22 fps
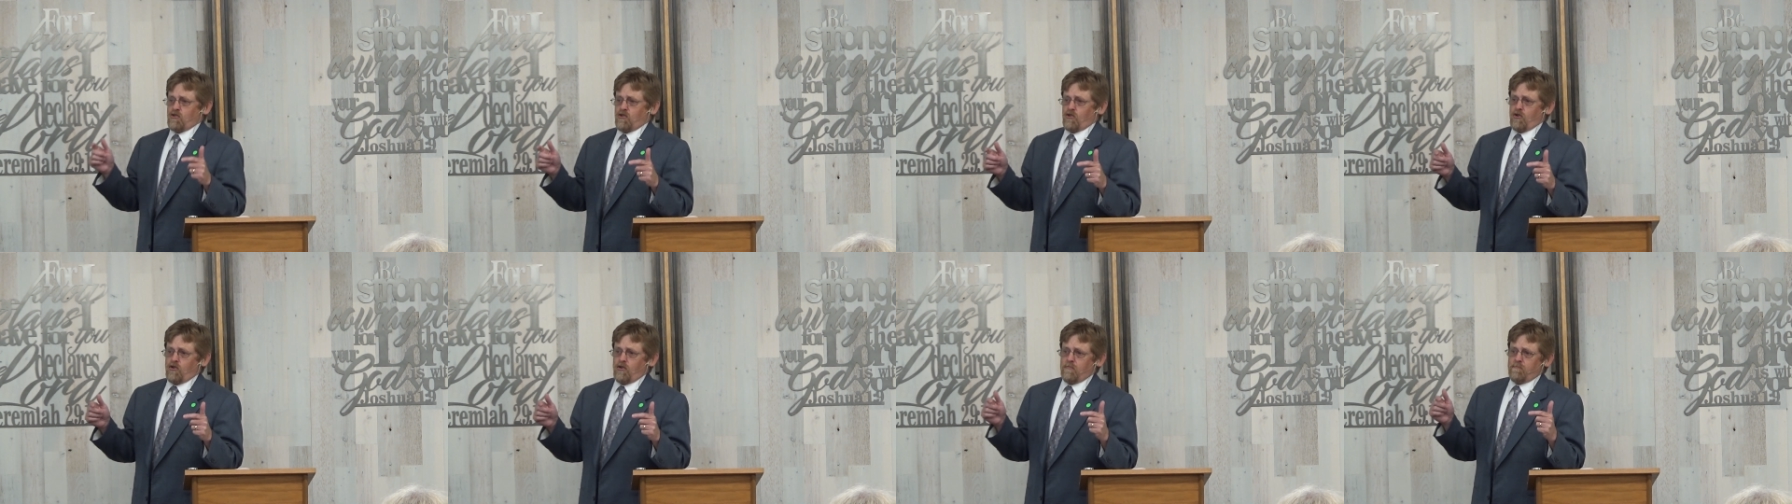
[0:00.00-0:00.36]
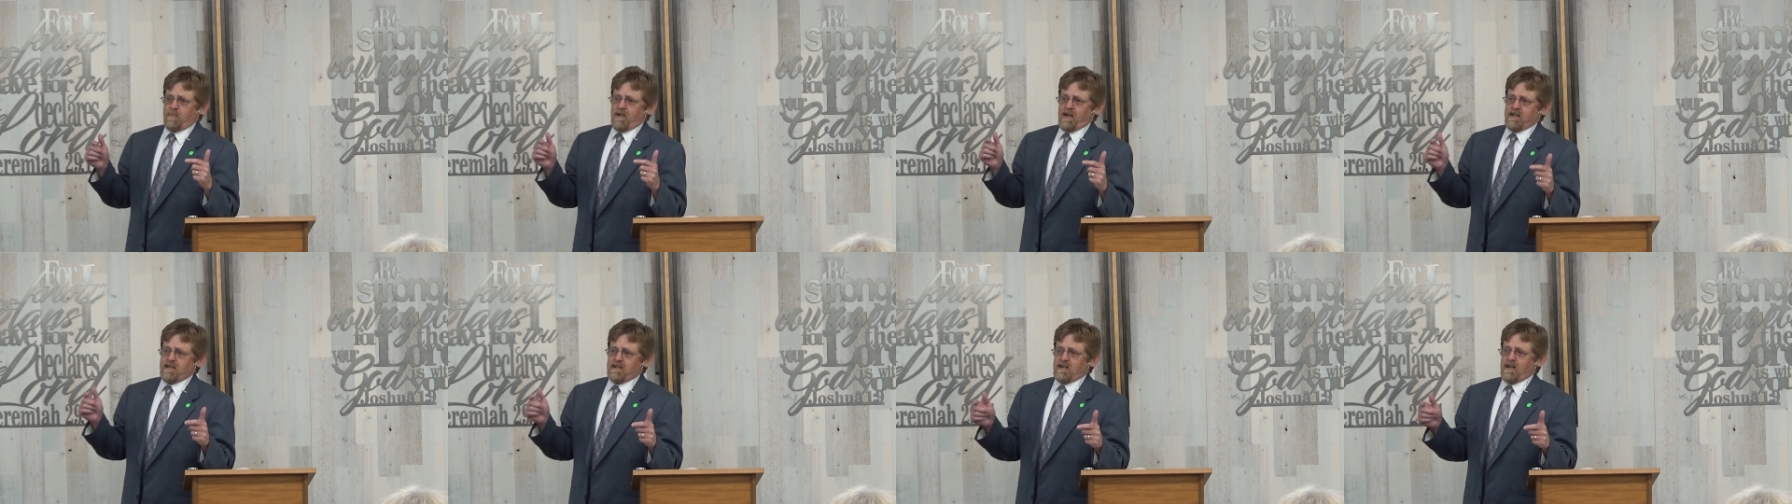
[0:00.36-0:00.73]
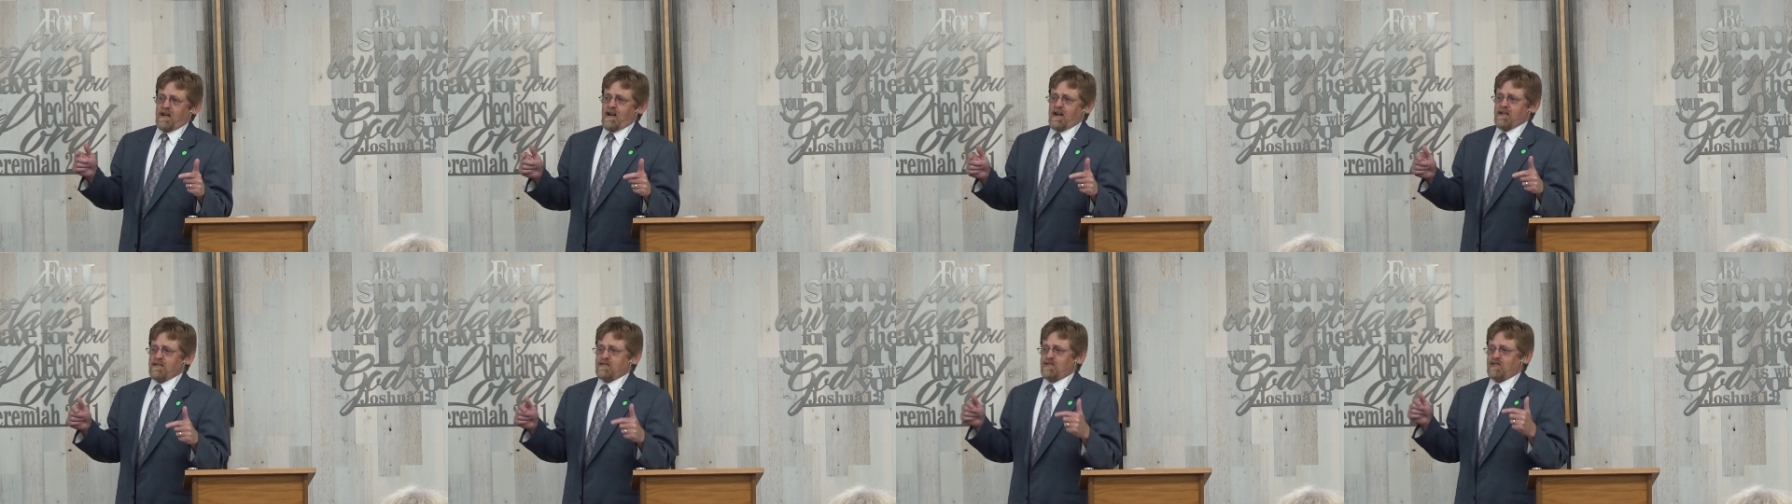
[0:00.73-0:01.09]
called by
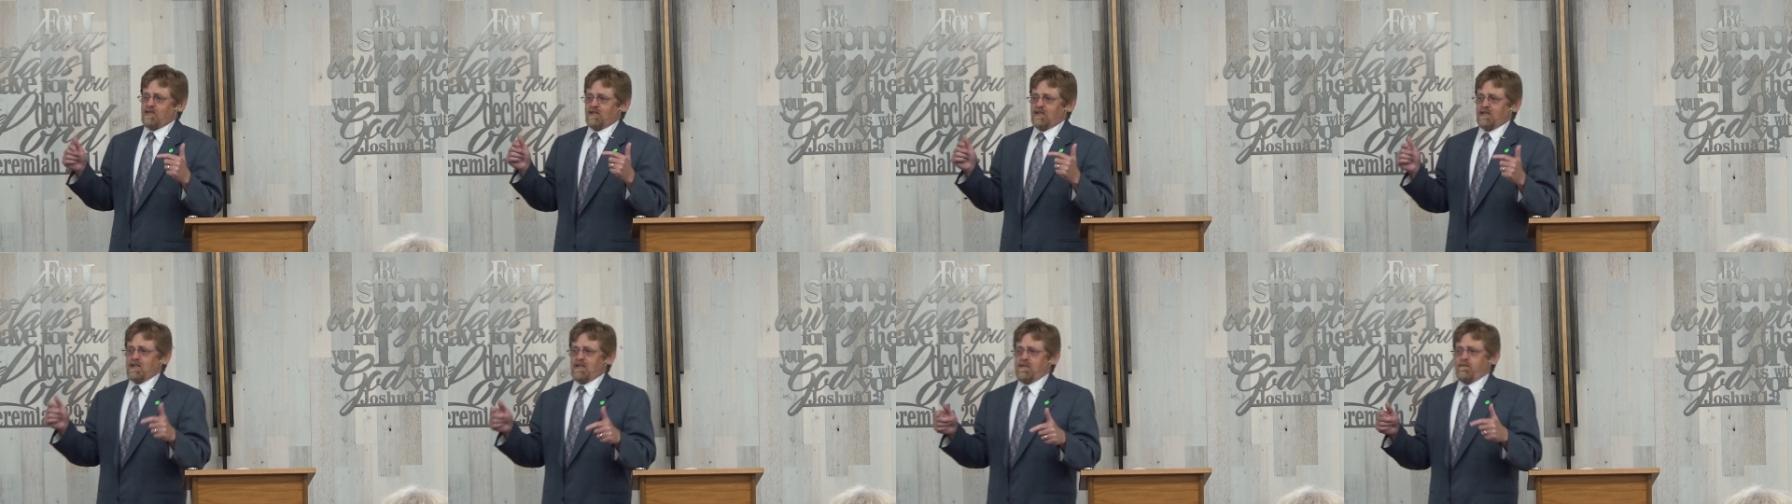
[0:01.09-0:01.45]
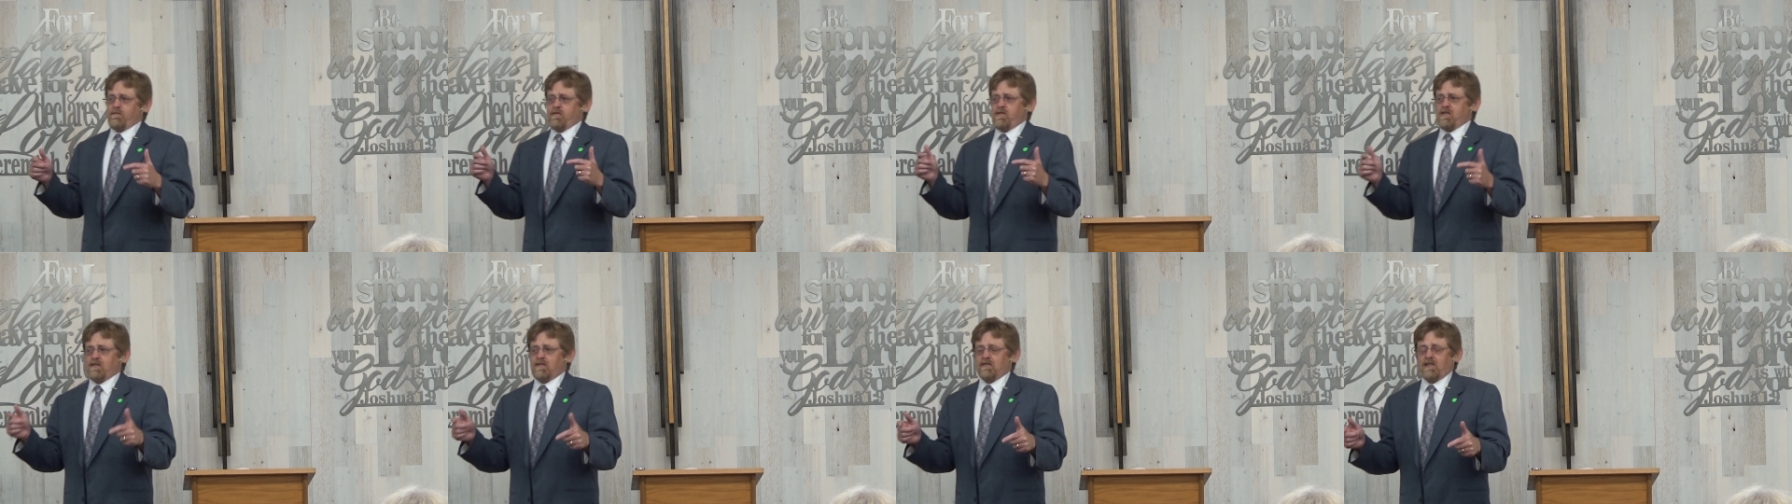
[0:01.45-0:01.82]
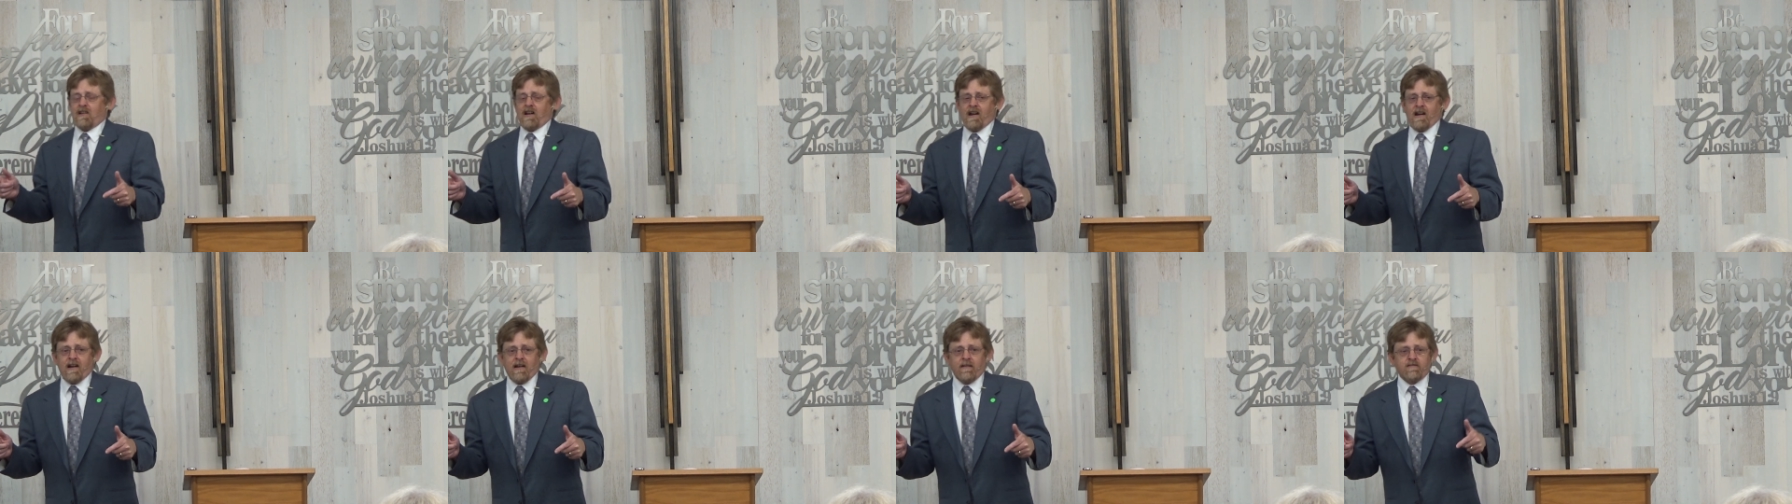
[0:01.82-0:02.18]
God to live their
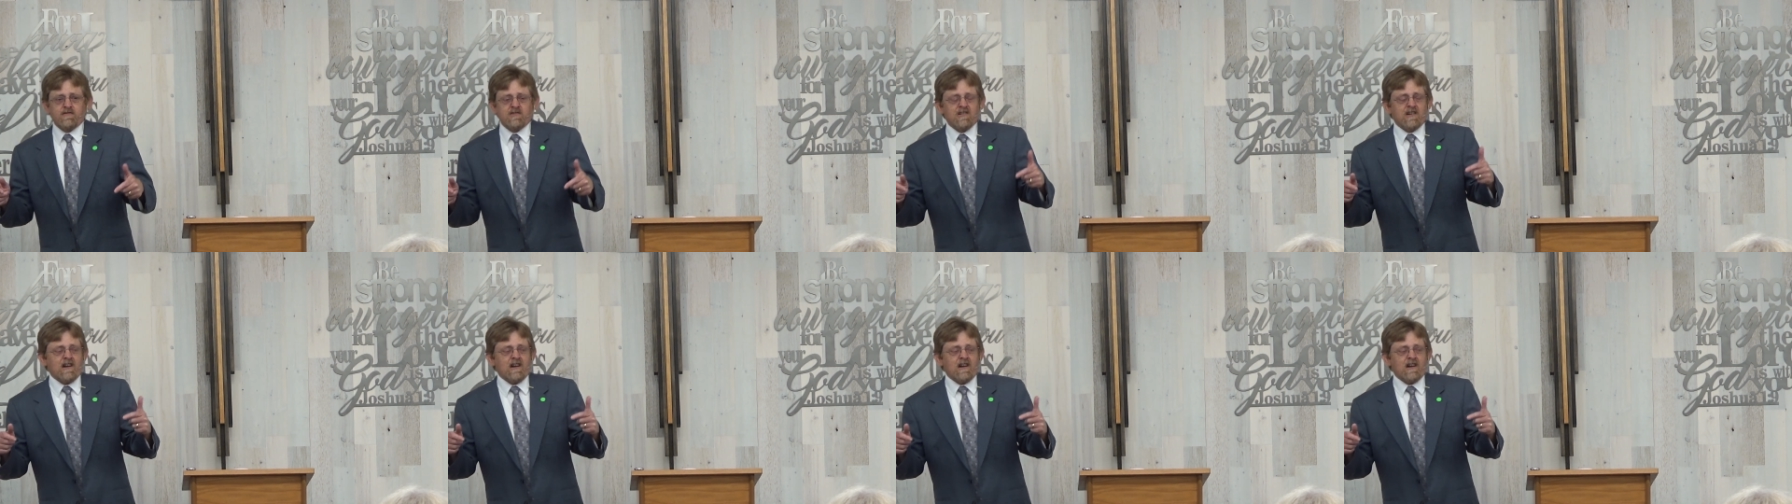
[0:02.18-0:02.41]
lives